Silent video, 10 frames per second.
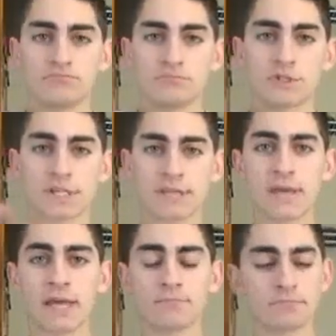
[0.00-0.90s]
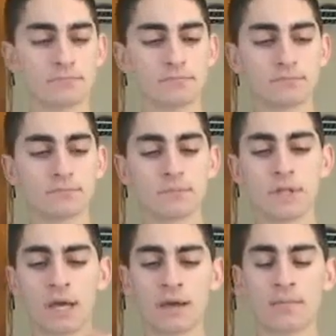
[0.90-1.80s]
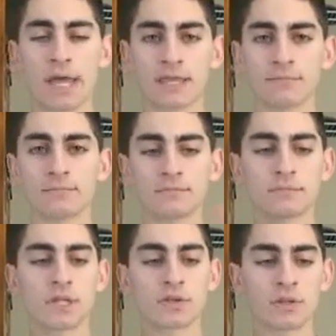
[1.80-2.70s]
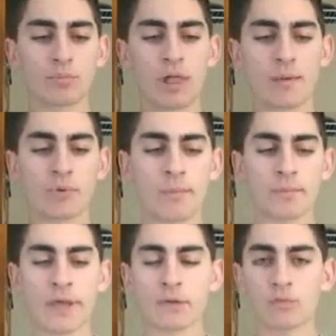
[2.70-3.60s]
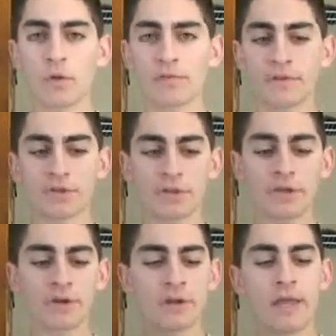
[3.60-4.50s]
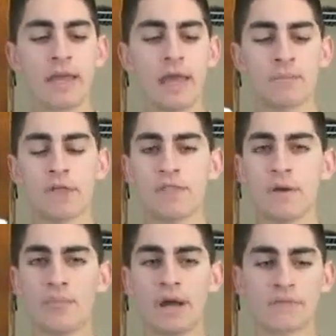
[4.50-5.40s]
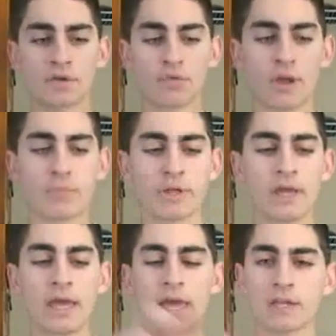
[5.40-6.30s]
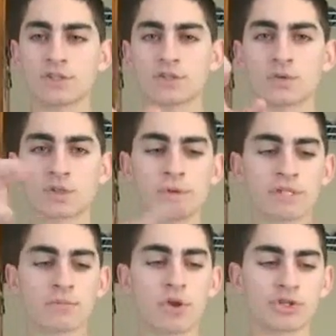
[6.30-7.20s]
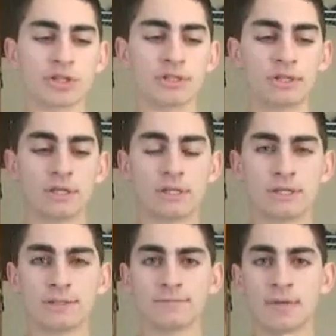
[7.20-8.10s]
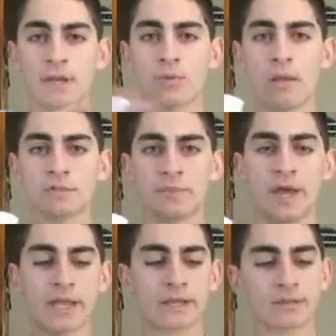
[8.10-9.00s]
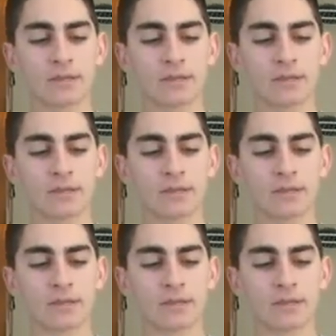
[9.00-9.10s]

Just like that. I can literally prime it back with one finger here and my thumb behind the grip, and I just do a squeezing motion and it primes it back.